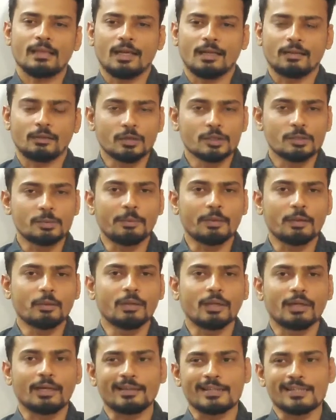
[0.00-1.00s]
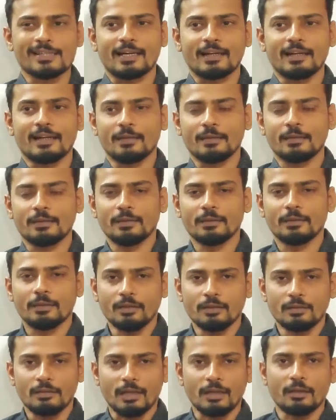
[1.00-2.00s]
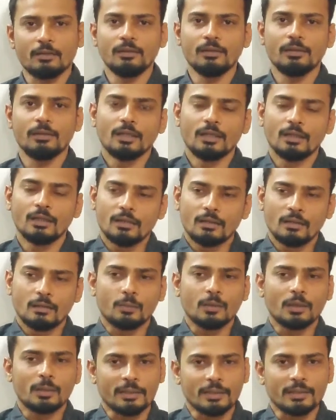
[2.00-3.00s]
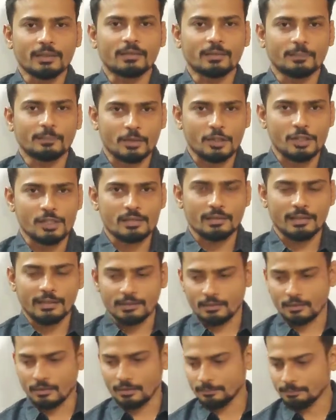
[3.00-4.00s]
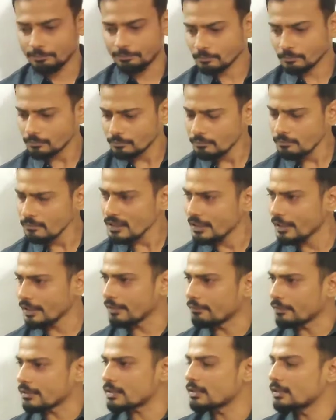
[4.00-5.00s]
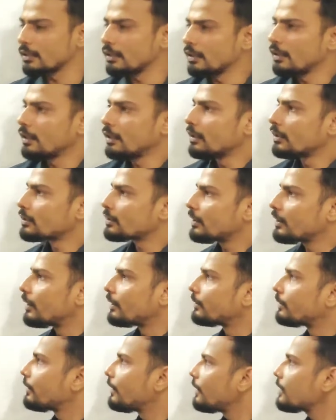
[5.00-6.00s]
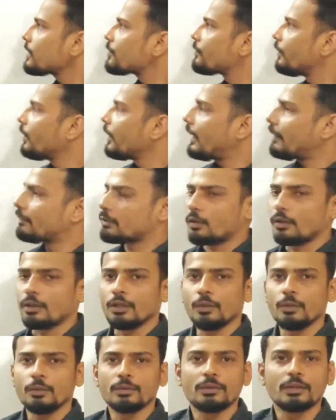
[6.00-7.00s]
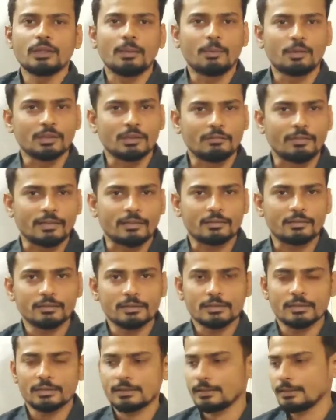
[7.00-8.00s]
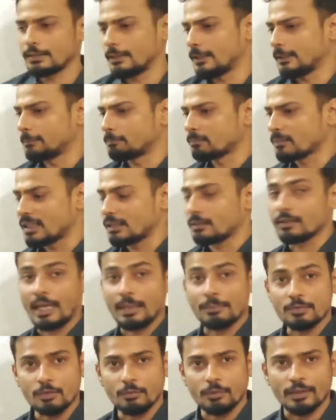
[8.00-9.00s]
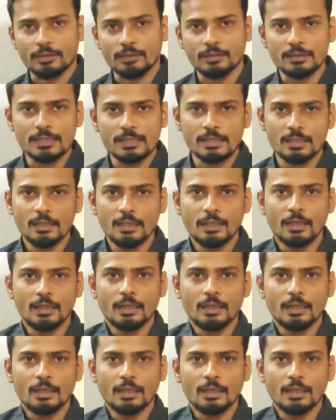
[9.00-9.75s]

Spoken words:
And those people who can understand it now will be in the good position later on. Anyways, so yeah, the last video I have taught you about the vectors, types of vectors,